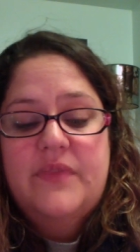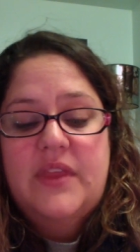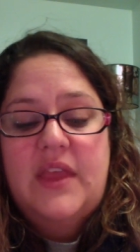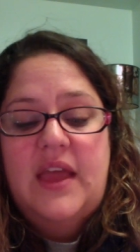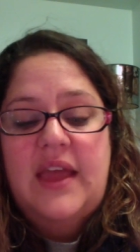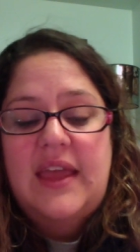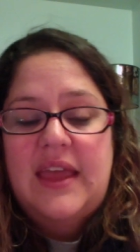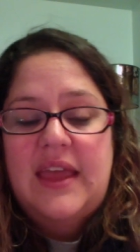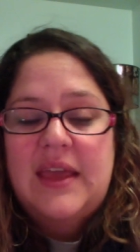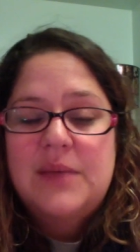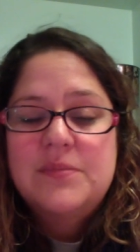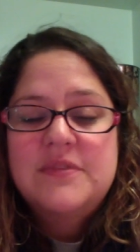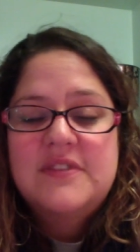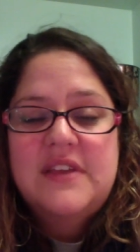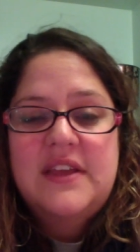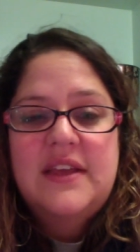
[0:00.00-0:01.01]
I am
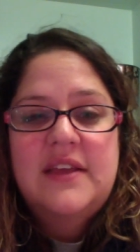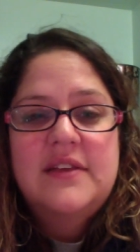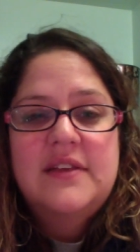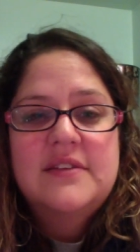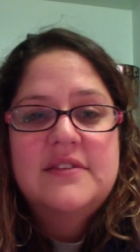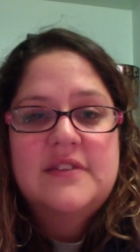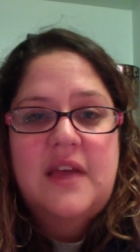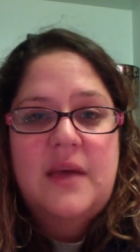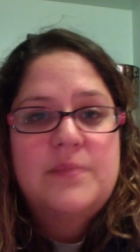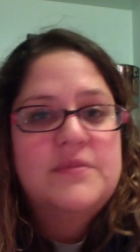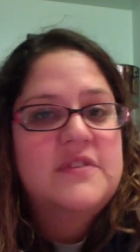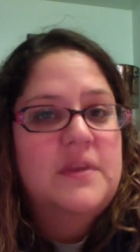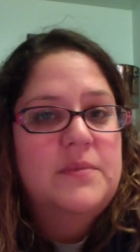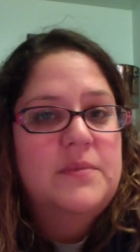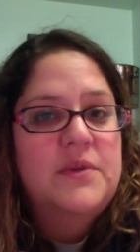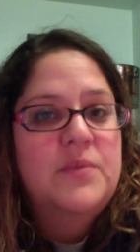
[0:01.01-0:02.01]
seeing some
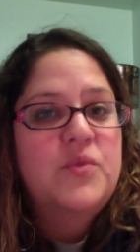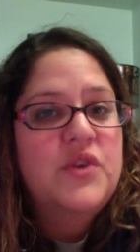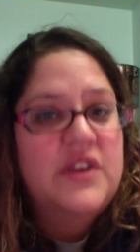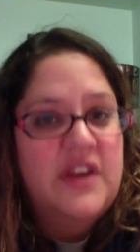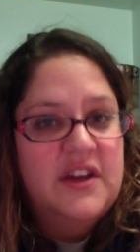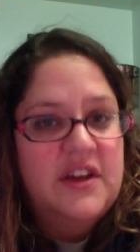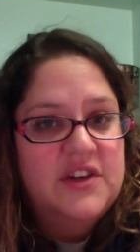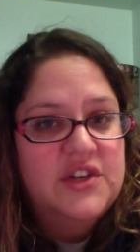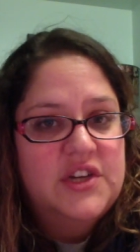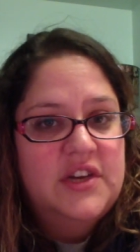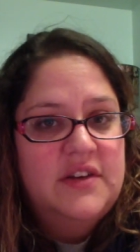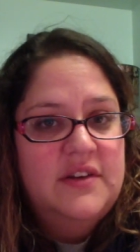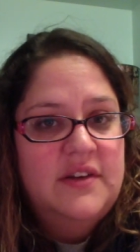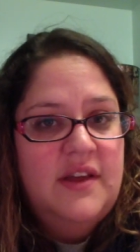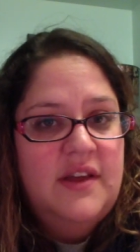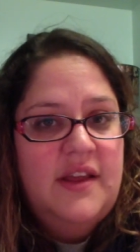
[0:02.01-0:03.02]
symptom
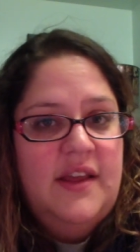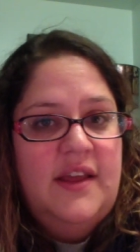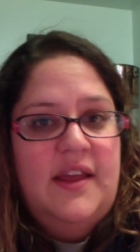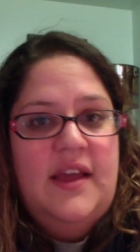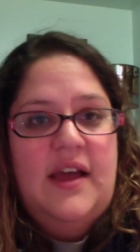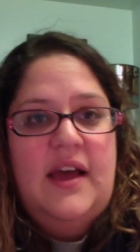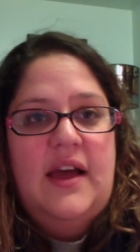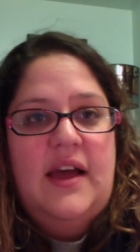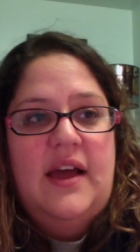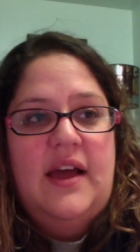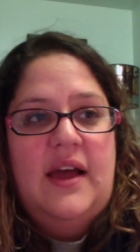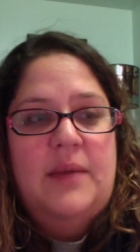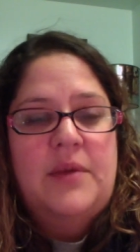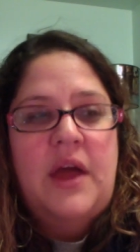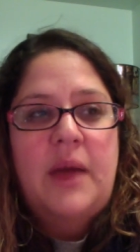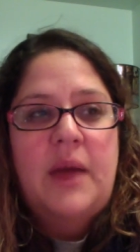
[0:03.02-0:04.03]
reduction.
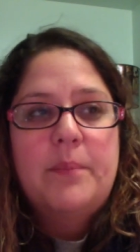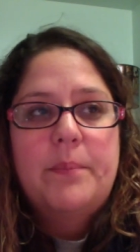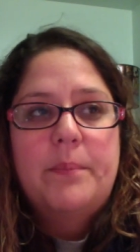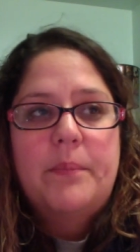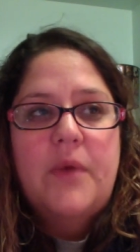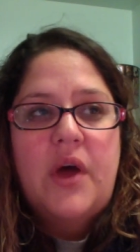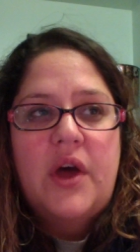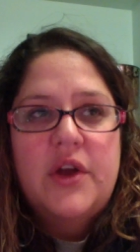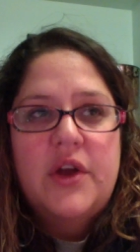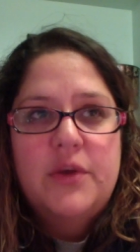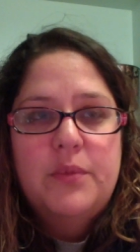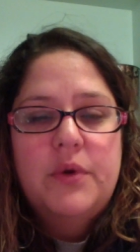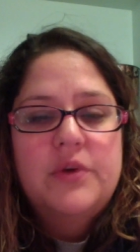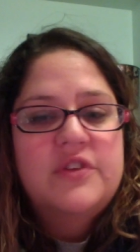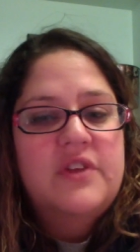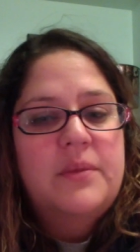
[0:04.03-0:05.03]
I'm not
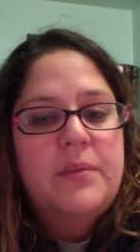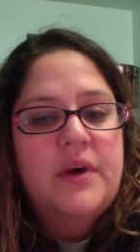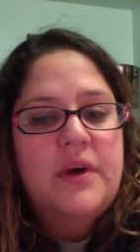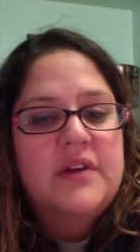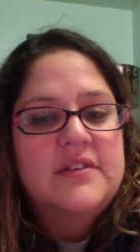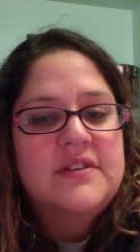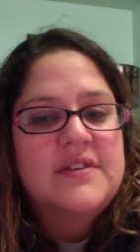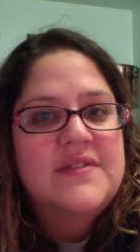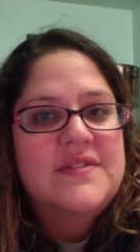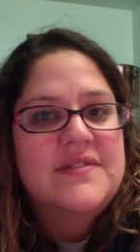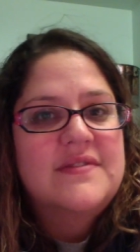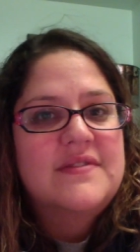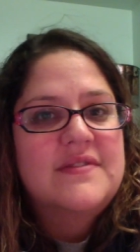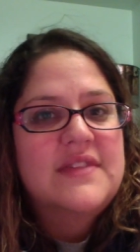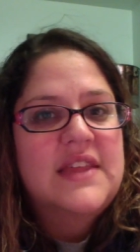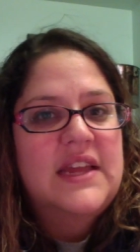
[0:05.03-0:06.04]
100% positive
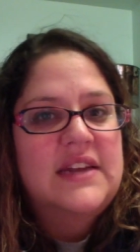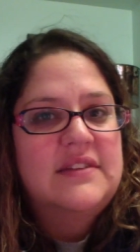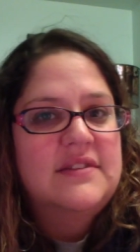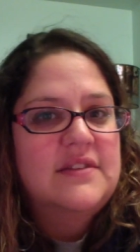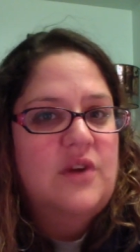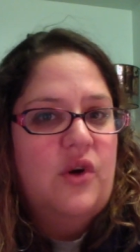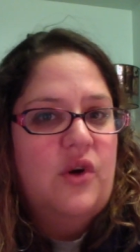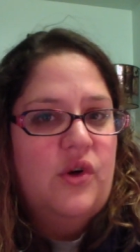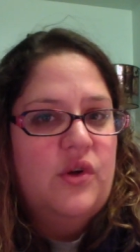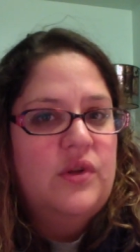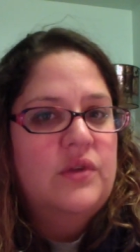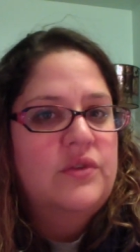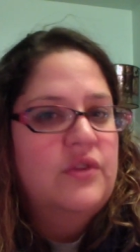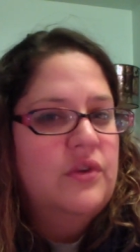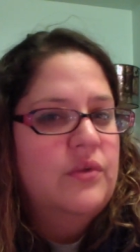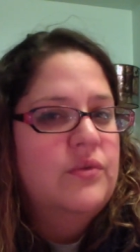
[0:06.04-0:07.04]
that it's all
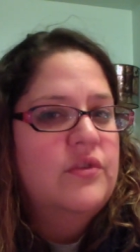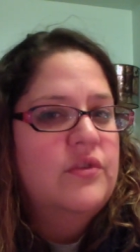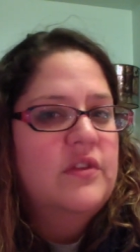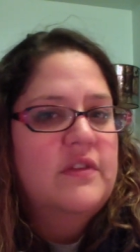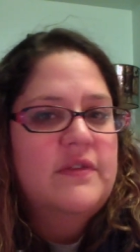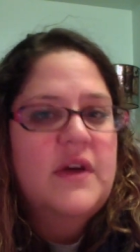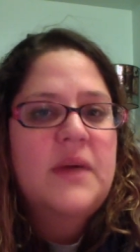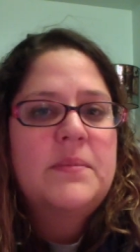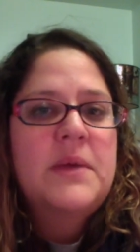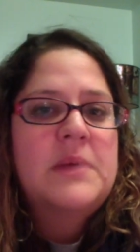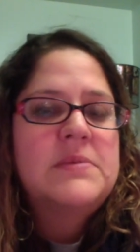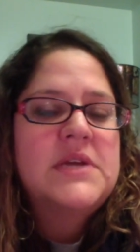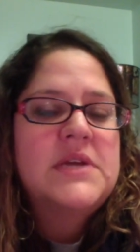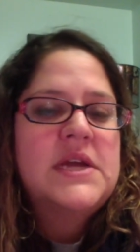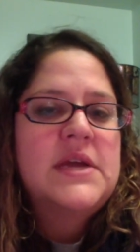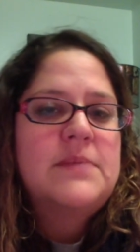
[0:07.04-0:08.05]
due to the FODMAP
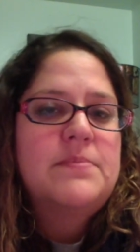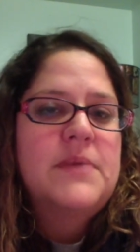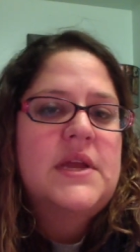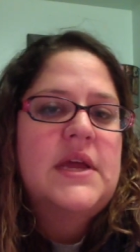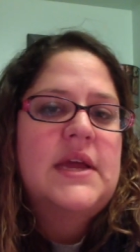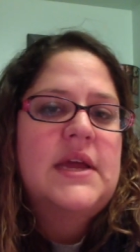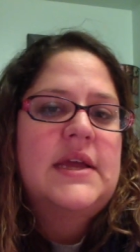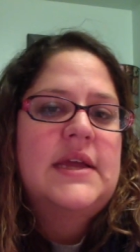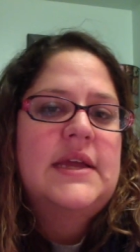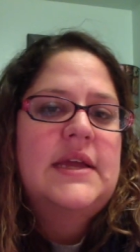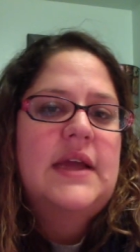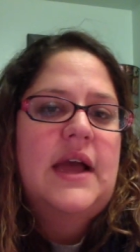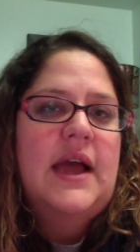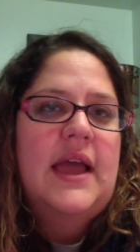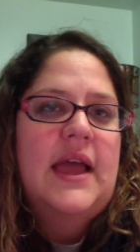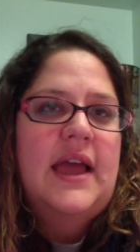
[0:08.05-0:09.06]
diet, but I
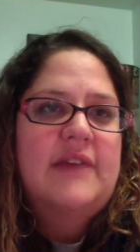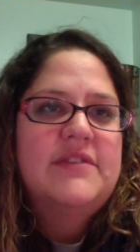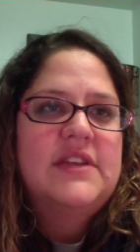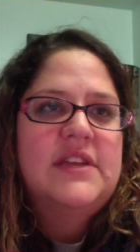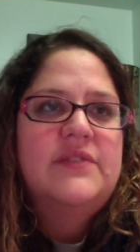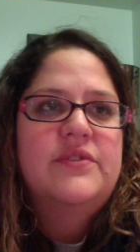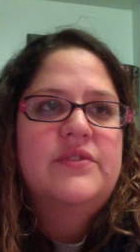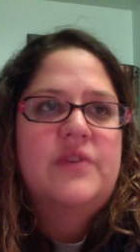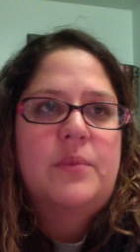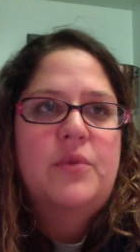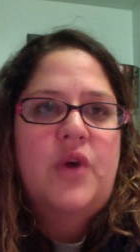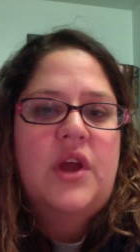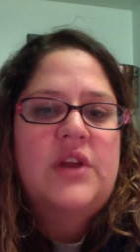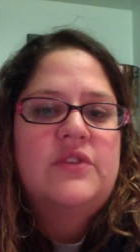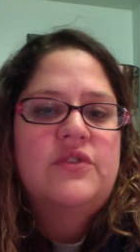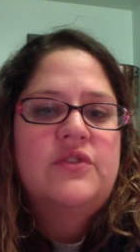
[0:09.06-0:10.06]
have to give some
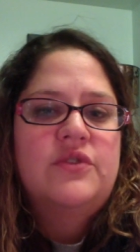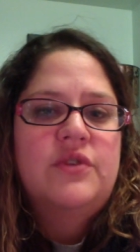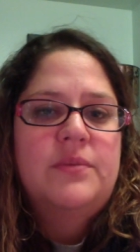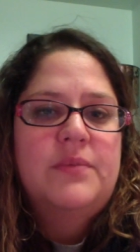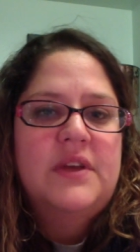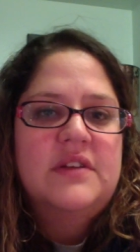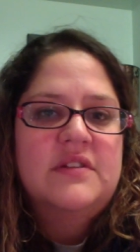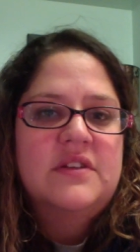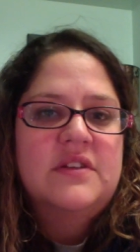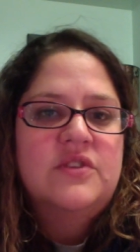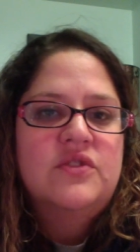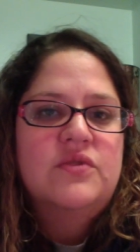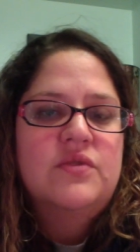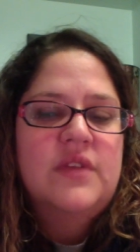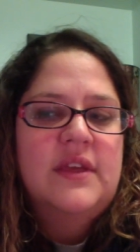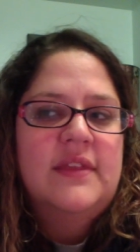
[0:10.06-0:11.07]
credit to it because I do
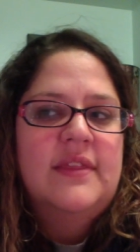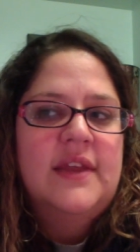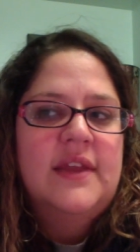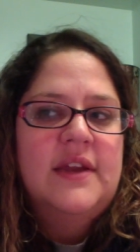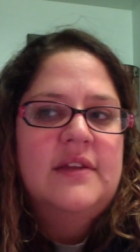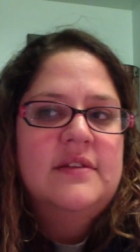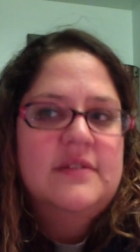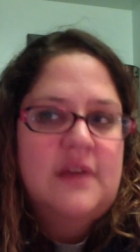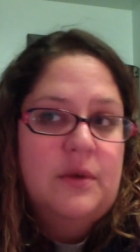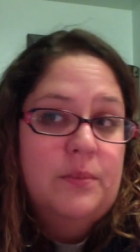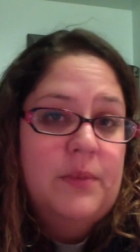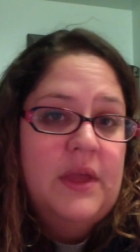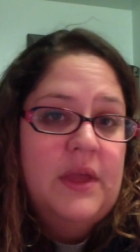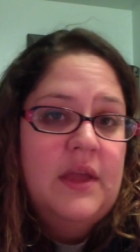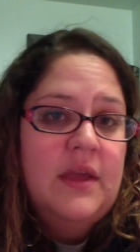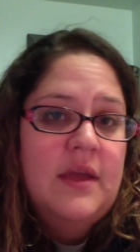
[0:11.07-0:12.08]
think that it is
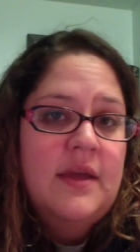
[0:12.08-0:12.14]
helping.